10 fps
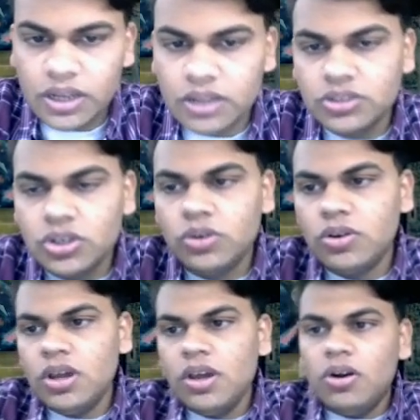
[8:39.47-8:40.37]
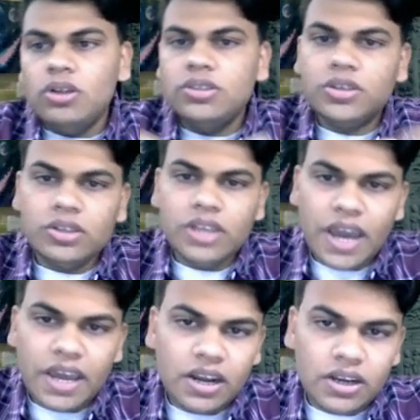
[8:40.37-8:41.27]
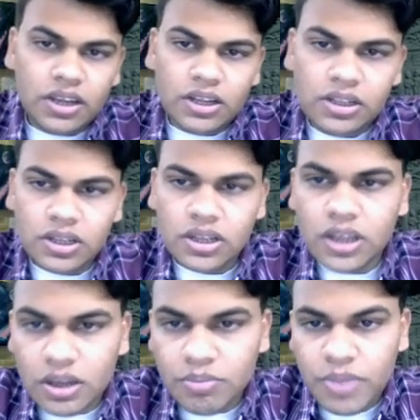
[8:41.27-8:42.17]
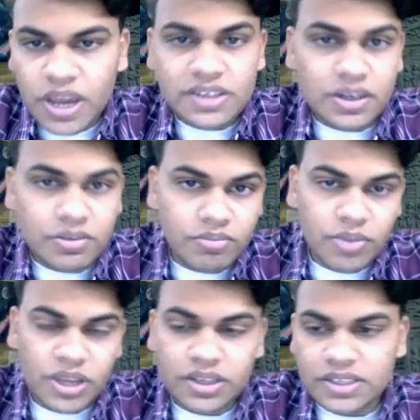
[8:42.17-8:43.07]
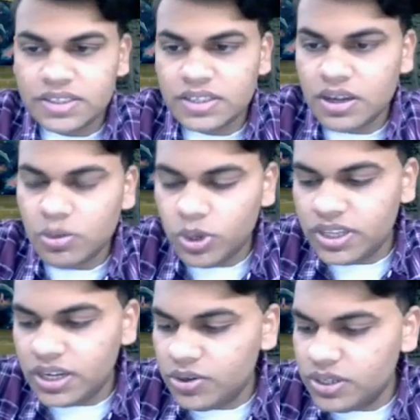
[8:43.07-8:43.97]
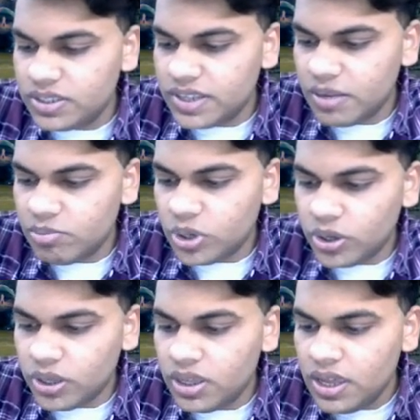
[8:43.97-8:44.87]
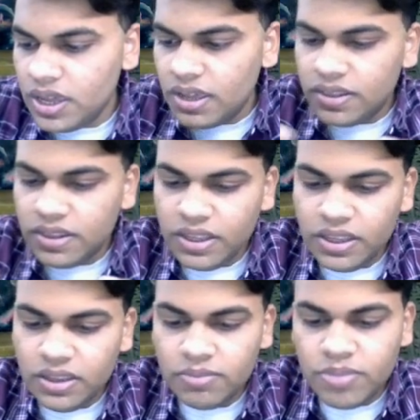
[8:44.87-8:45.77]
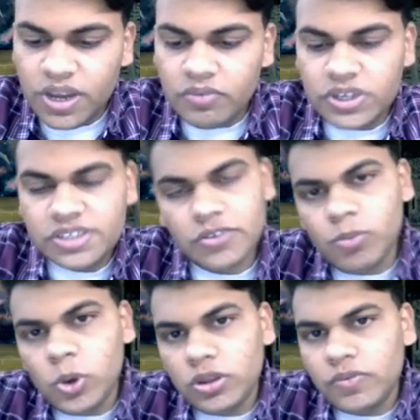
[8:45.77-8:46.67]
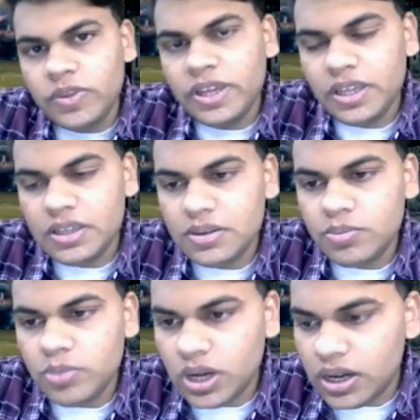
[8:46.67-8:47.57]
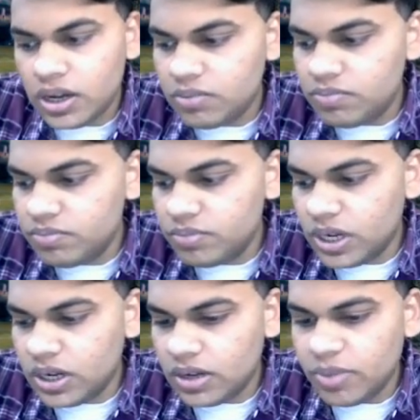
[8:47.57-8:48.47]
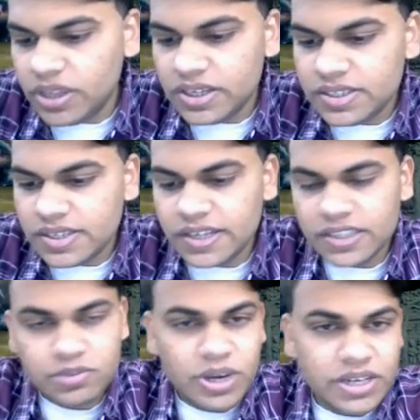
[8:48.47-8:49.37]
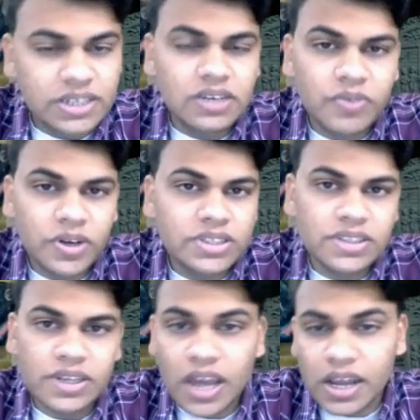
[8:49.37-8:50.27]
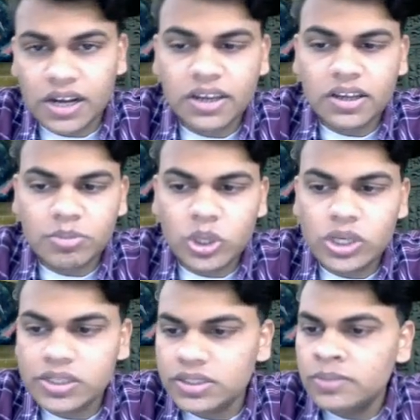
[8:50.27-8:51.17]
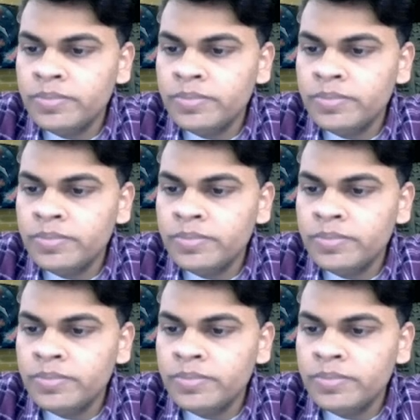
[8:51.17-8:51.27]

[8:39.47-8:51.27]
so also the hierarchical Bayesian methods, what they do is they employ the benefits of both of the methods, that is Bayesian inference and hierarchical models.